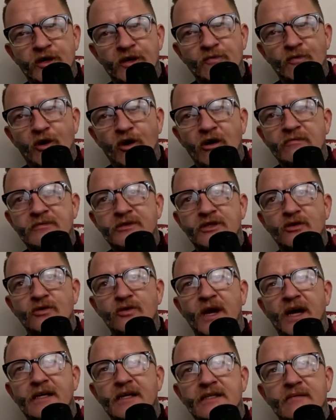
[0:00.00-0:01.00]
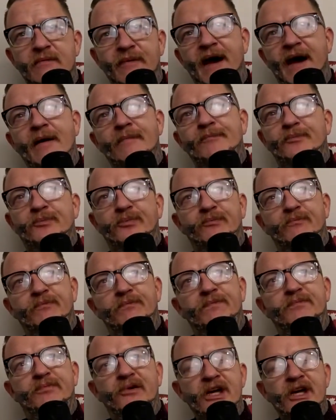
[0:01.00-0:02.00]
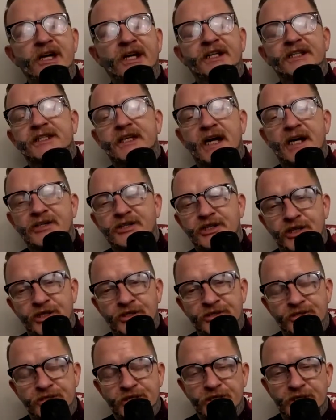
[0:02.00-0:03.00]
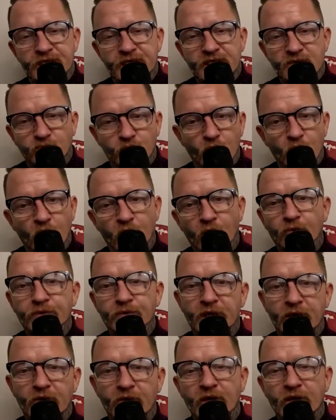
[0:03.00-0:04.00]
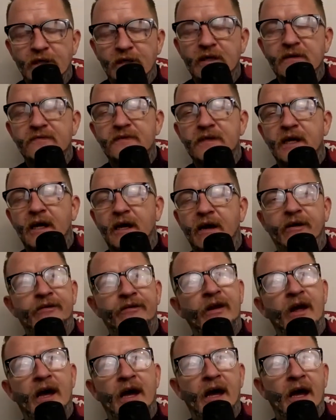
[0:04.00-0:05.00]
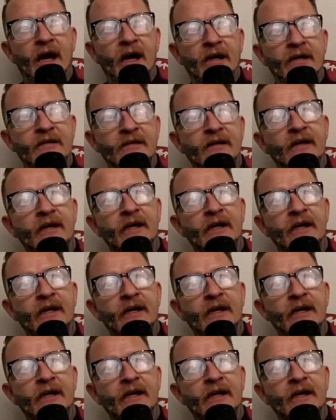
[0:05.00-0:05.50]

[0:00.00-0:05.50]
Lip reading: What I'm doing is about bringing attention to this world that I lived and